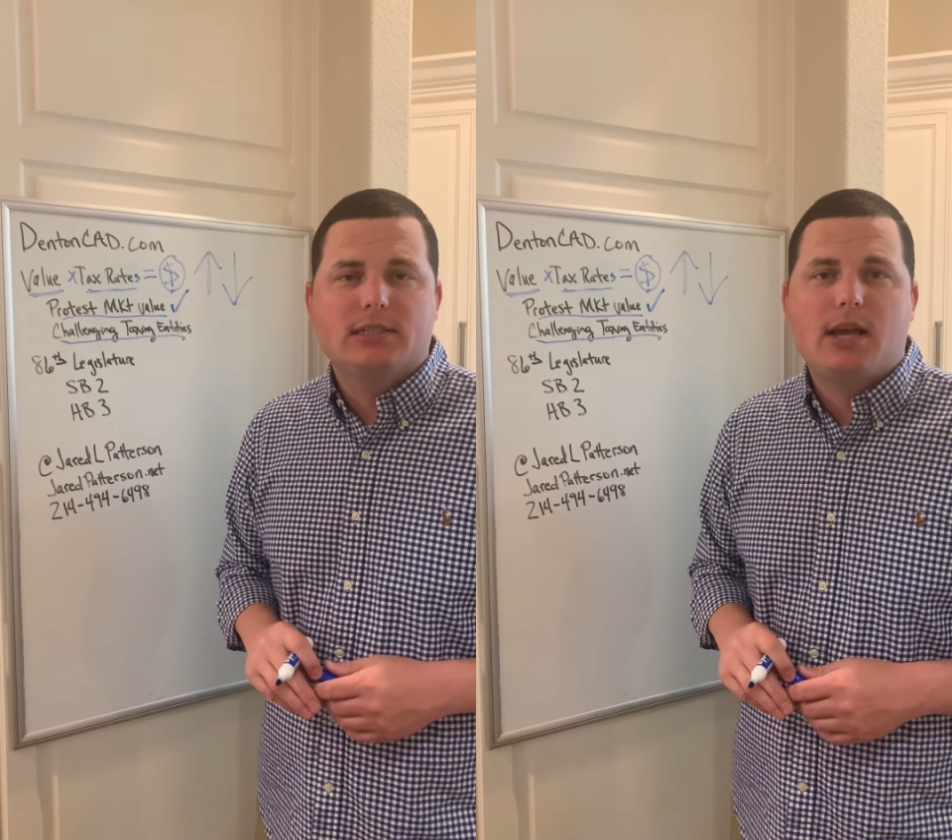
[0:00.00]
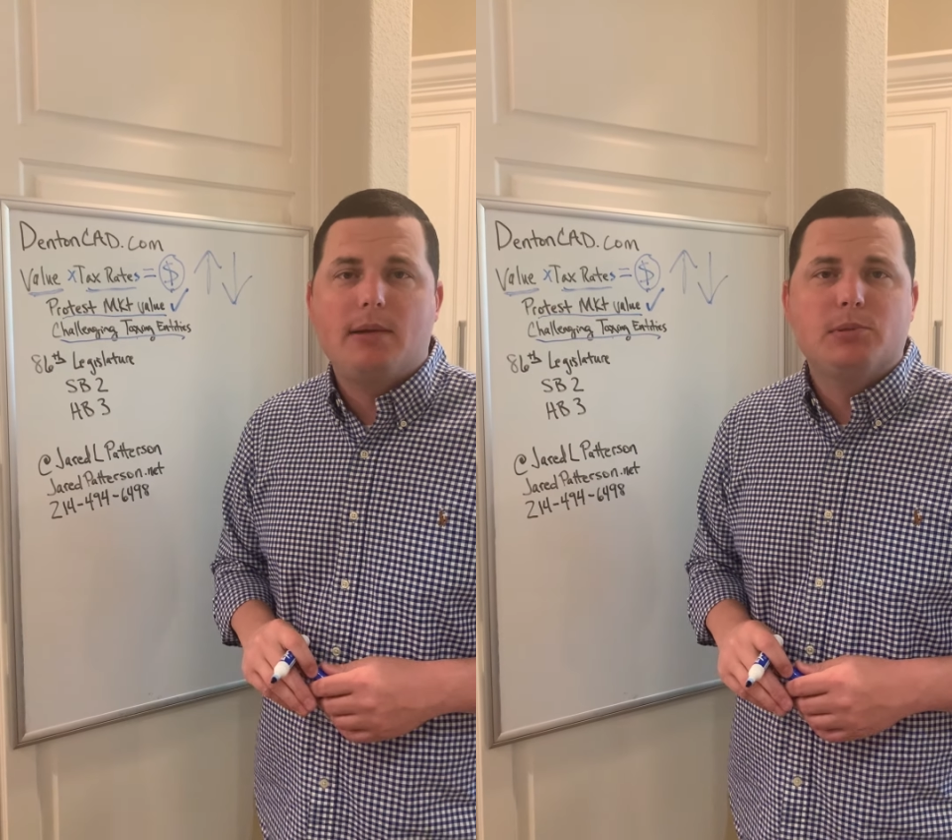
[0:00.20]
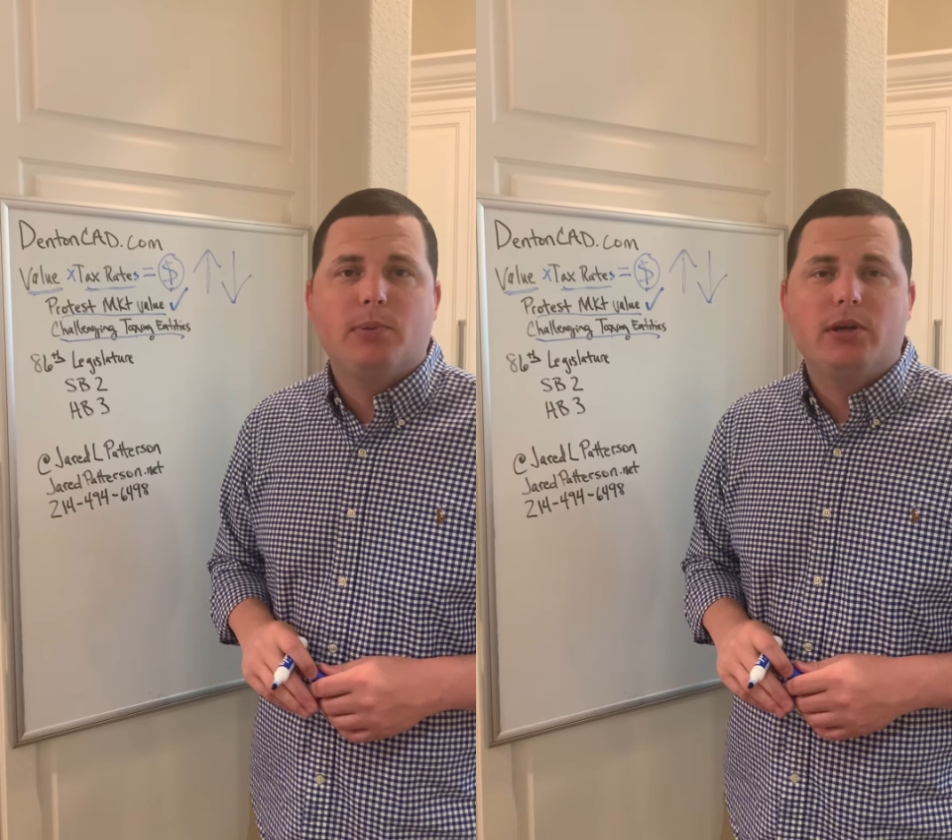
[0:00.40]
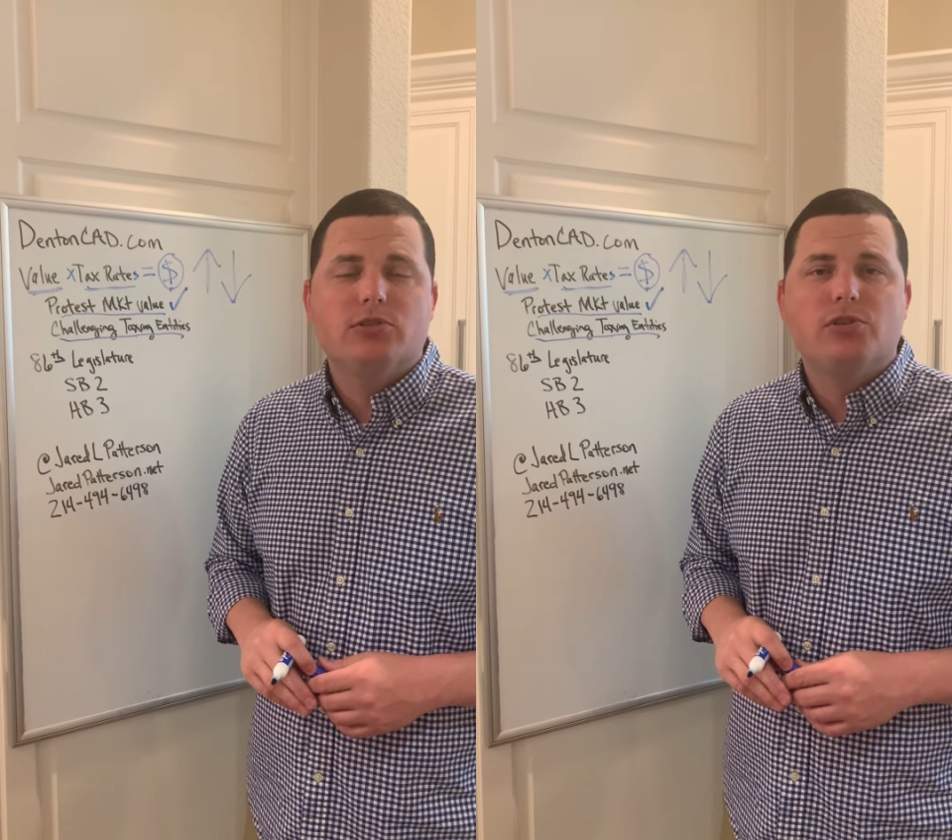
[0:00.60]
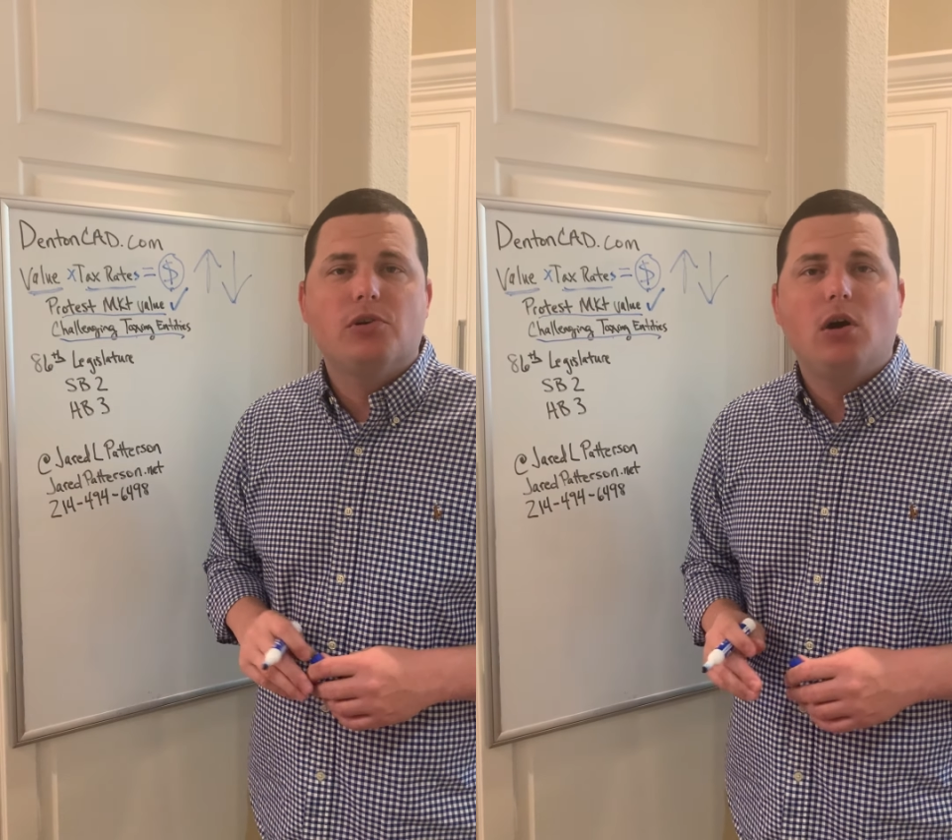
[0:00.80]
caps because
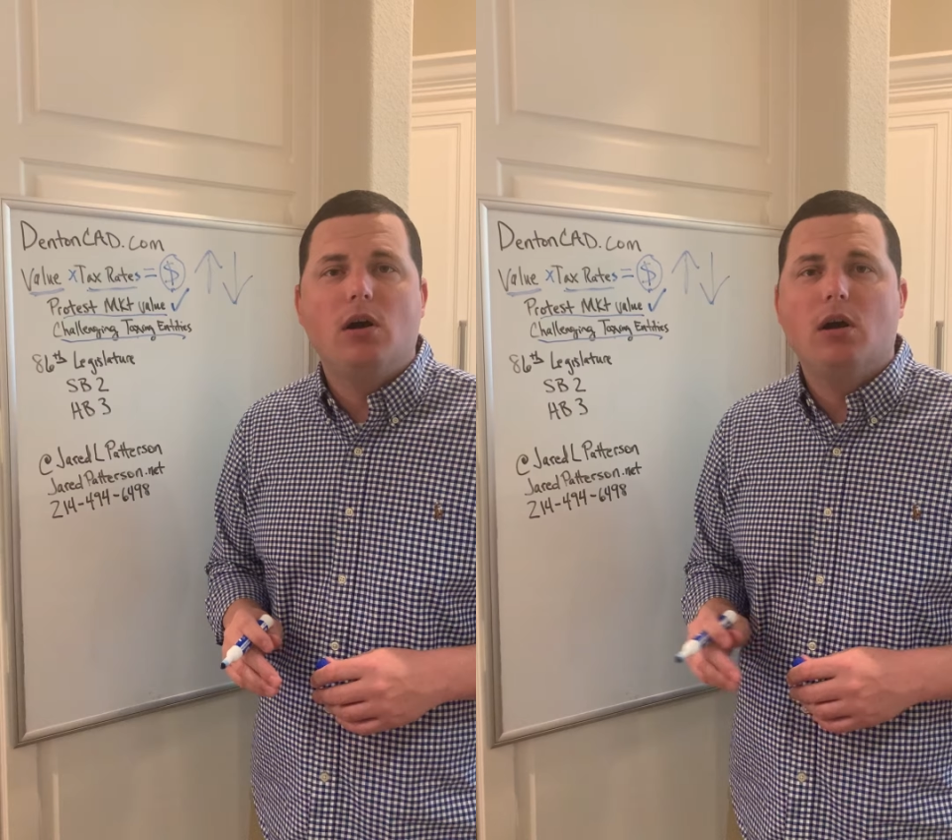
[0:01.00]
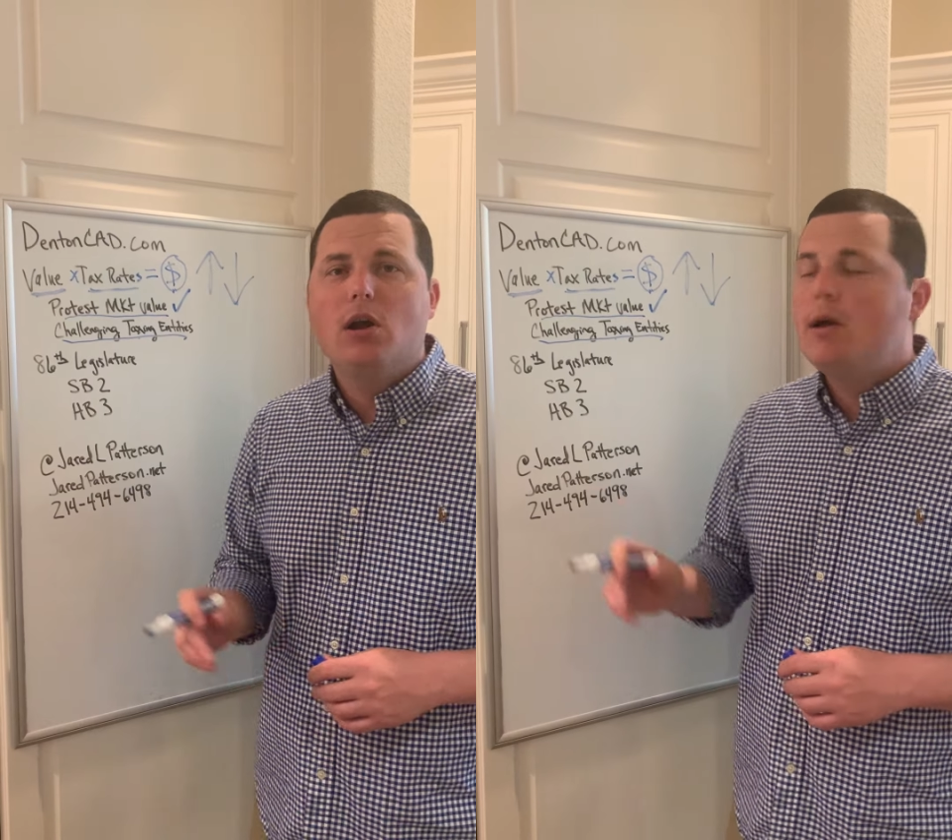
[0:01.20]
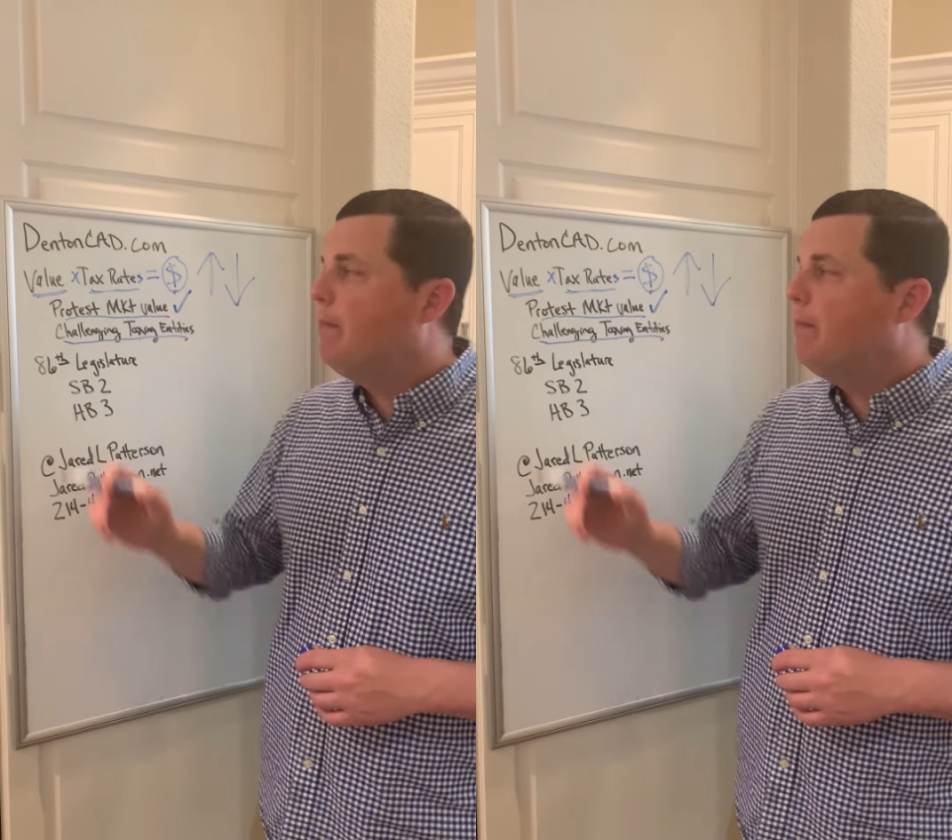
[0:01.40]
there are,